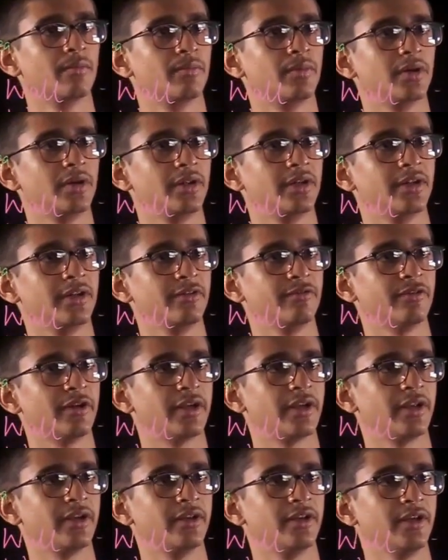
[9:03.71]
per degree
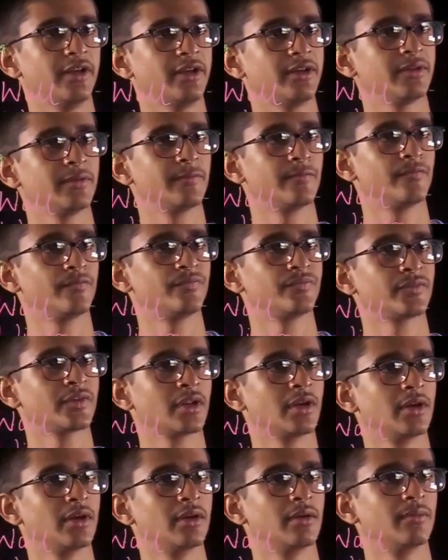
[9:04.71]
Fahrenheit
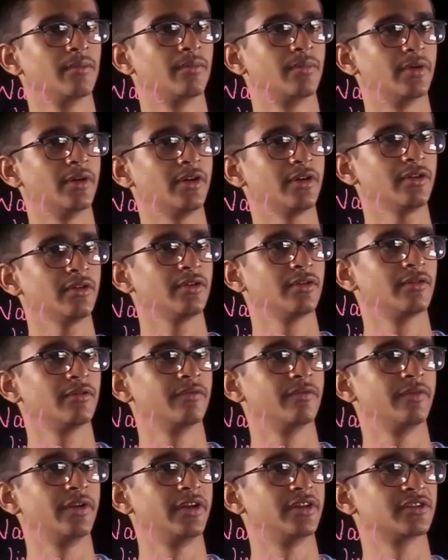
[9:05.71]
per
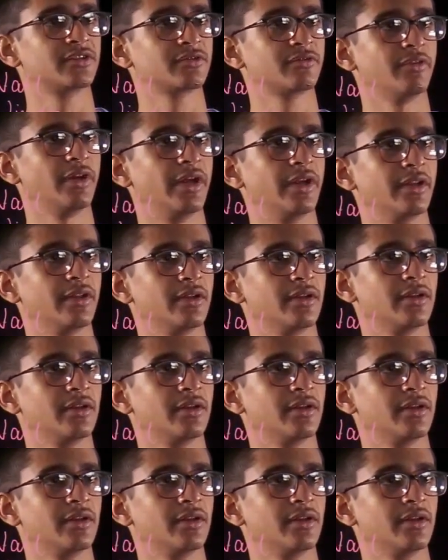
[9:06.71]
feet square.